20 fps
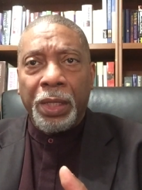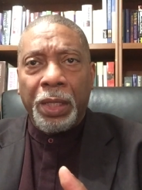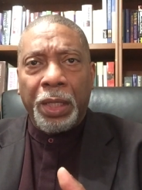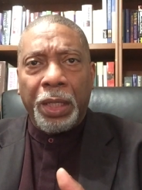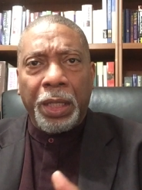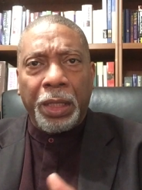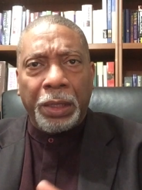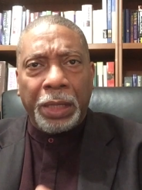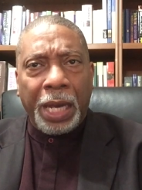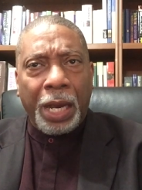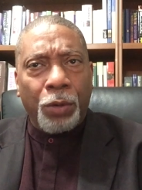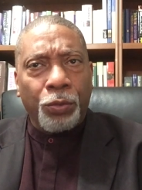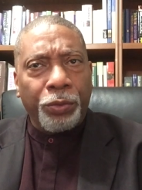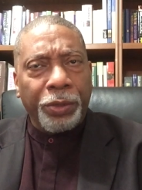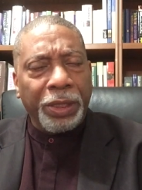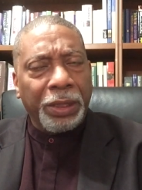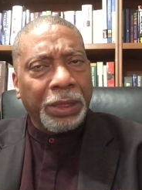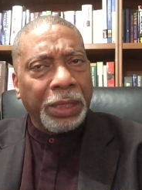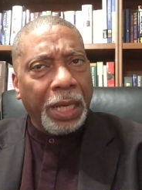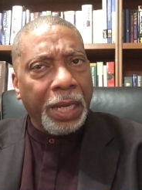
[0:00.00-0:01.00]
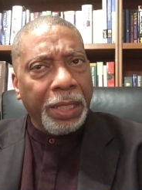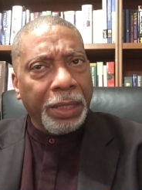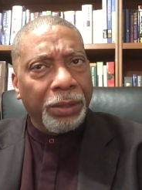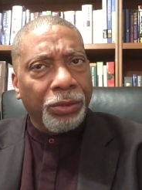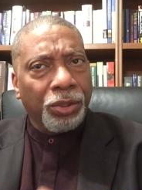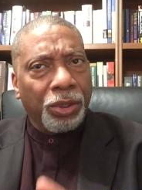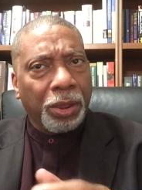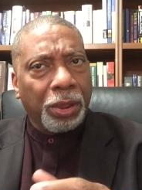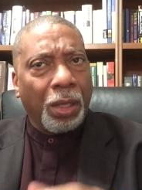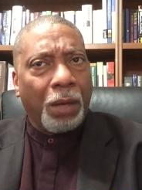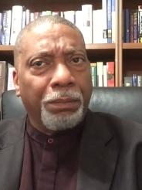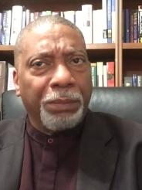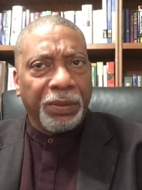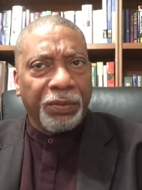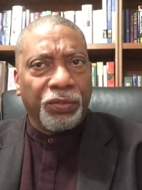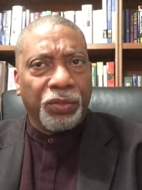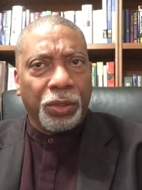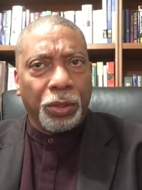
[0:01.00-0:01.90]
he now retains some of